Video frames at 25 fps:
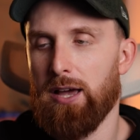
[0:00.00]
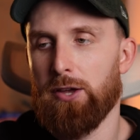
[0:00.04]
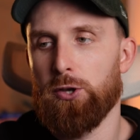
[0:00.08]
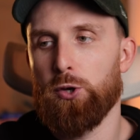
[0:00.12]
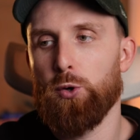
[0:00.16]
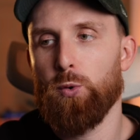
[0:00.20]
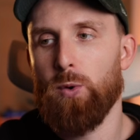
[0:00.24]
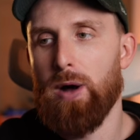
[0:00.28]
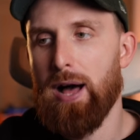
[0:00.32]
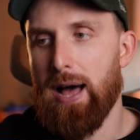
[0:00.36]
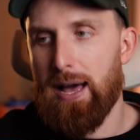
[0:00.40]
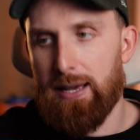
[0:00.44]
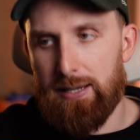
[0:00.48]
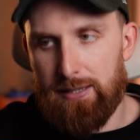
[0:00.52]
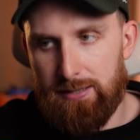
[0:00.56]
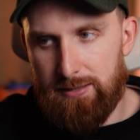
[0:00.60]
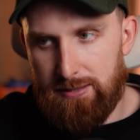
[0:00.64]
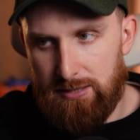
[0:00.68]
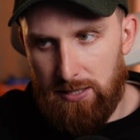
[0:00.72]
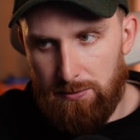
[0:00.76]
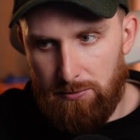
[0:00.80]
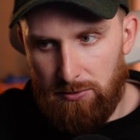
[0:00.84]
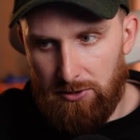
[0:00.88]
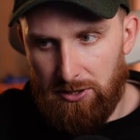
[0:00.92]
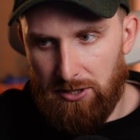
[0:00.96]
UI is
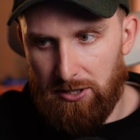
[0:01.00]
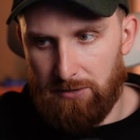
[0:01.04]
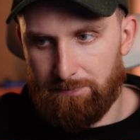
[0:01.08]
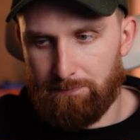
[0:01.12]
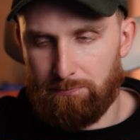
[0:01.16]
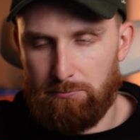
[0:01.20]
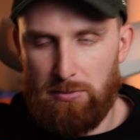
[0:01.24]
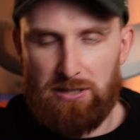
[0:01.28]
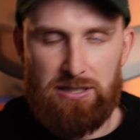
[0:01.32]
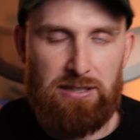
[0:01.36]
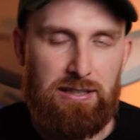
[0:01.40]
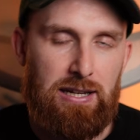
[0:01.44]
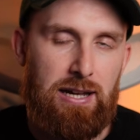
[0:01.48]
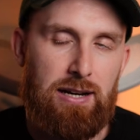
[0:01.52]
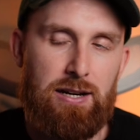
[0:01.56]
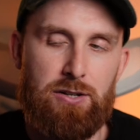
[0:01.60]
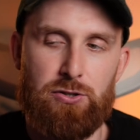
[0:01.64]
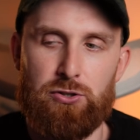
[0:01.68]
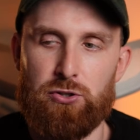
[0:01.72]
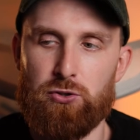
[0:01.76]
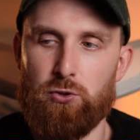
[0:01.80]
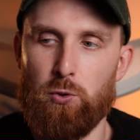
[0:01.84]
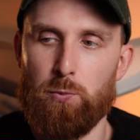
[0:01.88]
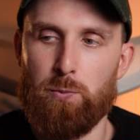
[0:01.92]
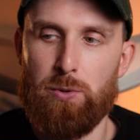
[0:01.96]
similar, but again,
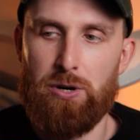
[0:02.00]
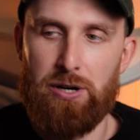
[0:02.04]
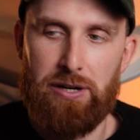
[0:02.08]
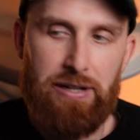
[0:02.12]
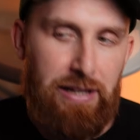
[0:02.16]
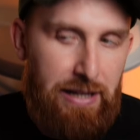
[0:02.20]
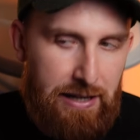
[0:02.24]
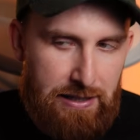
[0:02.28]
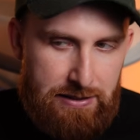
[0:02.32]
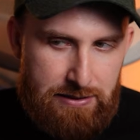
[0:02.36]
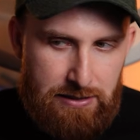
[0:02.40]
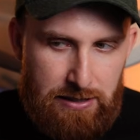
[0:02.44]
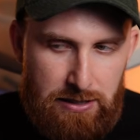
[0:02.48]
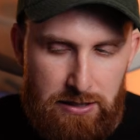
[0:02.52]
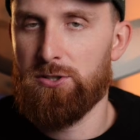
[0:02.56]
it's super easy.